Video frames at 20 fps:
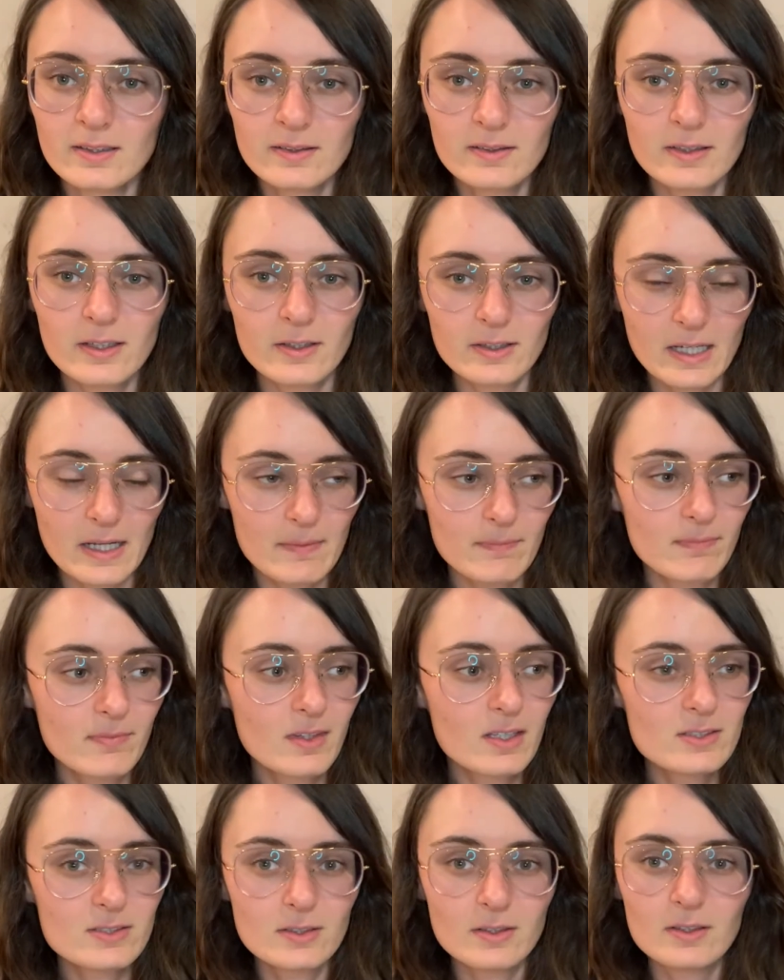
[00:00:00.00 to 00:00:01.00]
Okay,
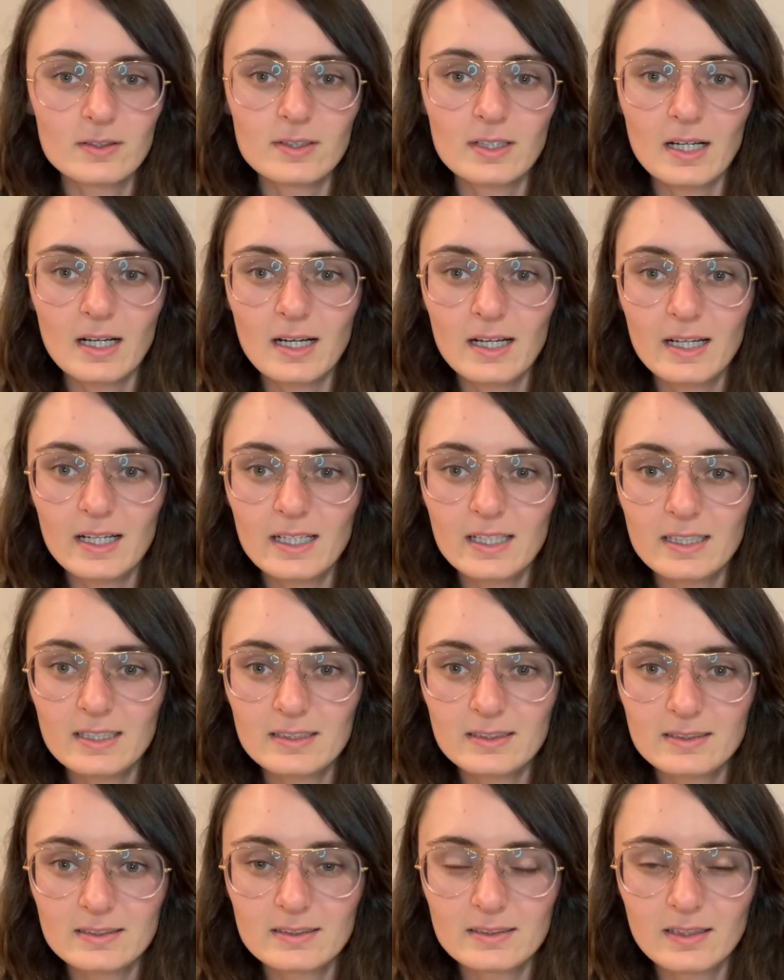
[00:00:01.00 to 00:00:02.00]
so I
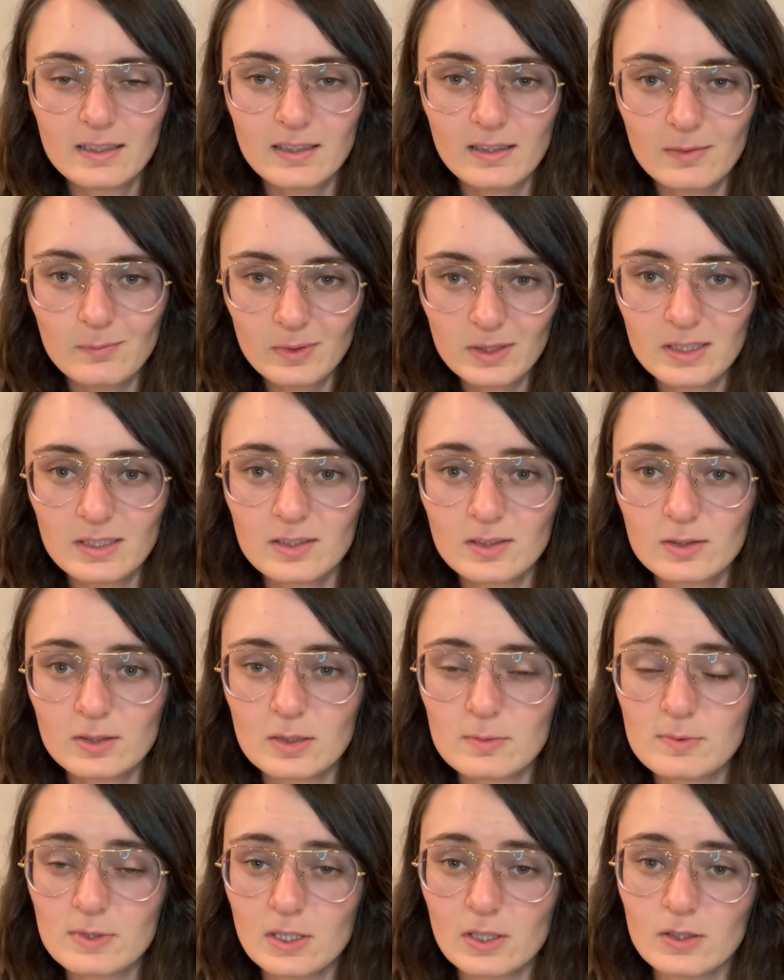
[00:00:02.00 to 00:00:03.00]
have been in the
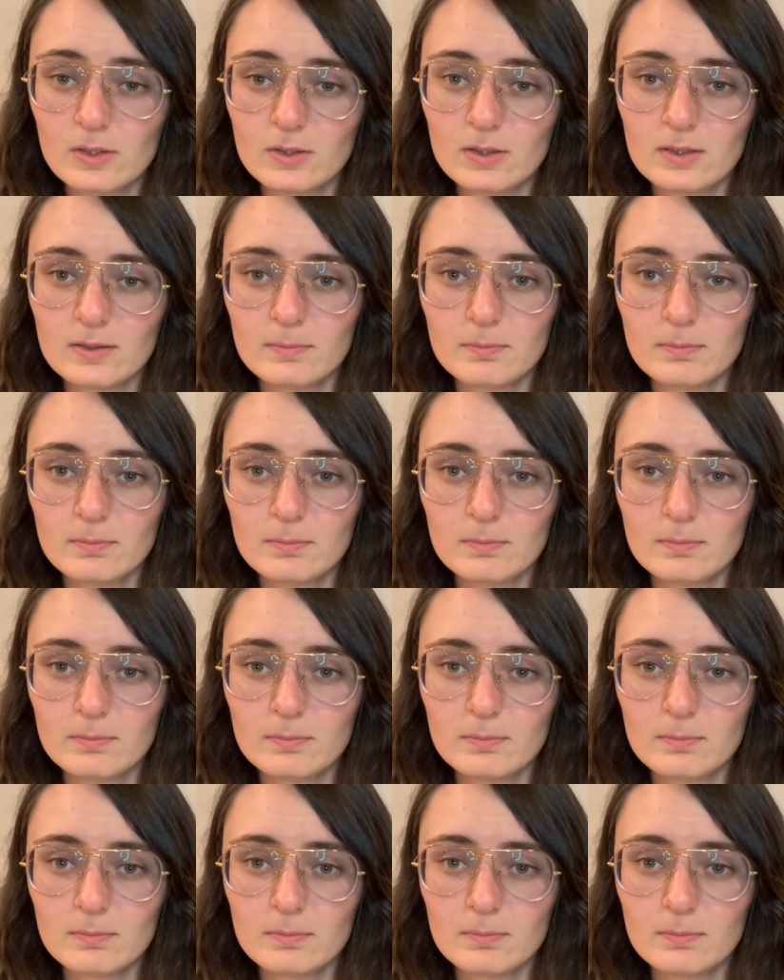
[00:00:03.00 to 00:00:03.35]
crypto